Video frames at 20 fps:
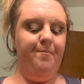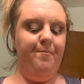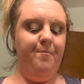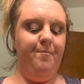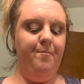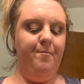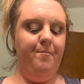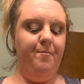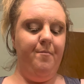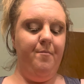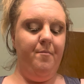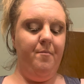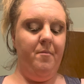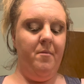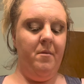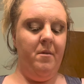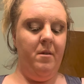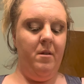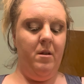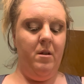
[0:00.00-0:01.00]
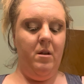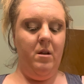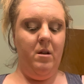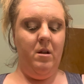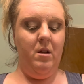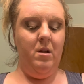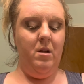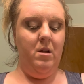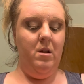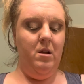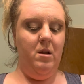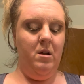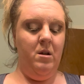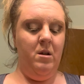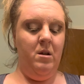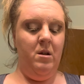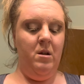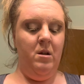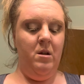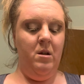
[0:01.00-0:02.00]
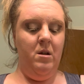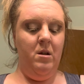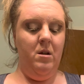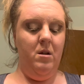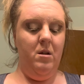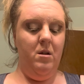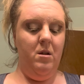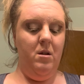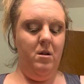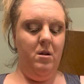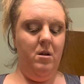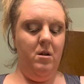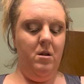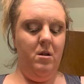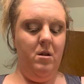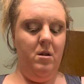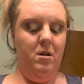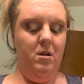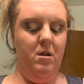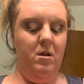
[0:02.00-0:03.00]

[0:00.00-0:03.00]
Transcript: No one is speaking in this clip.